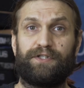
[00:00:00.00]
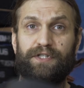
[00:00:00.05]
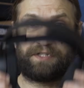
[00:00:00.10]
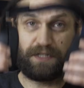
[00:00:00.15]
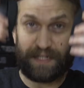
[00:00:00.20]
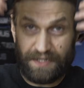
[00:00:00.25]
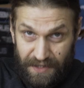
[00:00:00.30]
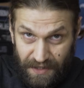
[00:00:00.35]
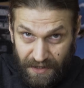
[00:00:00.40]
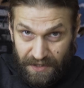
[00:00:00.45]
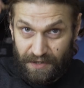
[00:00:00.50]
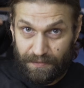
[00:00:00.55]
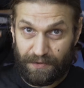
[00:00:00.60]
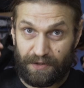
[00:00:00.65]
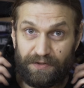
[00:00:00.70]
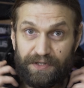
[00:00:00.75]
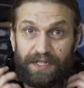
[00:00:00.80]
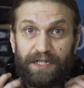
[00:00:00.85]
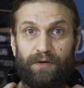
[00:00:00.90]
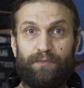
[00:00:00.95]
just listening to
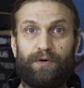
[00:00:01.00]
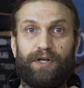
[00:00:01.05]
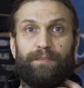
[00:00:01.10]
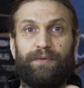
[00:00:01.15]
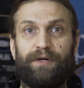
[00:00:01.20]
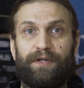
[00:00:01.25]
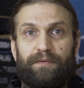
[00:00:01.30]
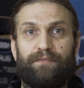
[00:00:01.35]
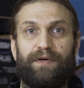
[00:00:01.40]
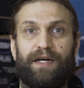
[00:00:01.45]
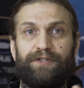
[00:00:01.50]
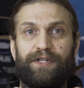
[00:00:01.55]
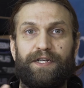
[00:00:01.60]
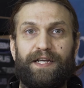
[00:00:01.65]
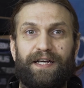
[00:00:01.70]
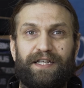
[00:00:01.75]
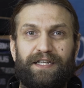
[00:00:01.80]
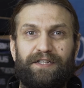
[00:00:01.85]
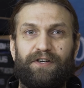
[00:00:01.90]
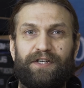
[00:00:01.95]
music and want to put them around your
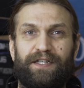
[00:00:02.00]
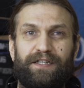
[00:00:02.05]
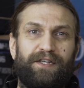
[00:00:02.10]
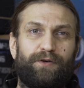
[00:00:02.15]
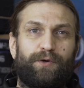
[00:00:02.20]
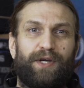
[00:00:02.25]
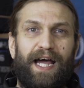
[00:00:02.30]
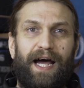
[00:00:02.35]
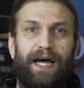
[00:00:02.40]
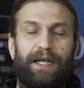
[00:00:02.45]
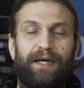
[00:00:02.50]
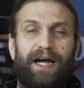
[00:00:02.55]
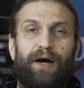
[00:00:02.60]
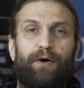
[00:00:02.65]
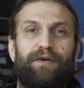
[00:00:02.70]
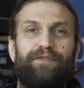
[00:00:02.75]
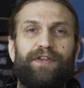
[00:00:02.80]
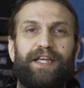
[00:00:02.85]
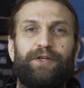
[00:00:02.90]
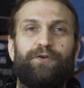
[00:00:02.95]
neck, you can.
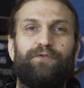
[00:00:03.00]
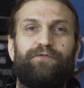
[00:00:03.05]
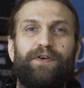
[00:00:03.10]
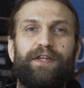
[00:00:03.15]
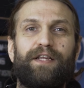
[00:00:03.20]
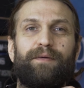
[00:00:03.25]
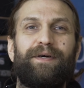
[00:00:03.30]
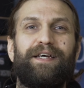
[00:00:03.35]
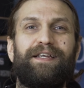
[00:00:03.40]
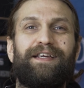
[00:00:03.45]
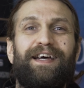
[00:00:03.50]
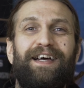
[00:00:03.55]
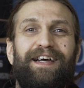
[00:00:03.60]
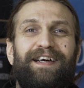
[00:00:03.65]
However, they do feel a bit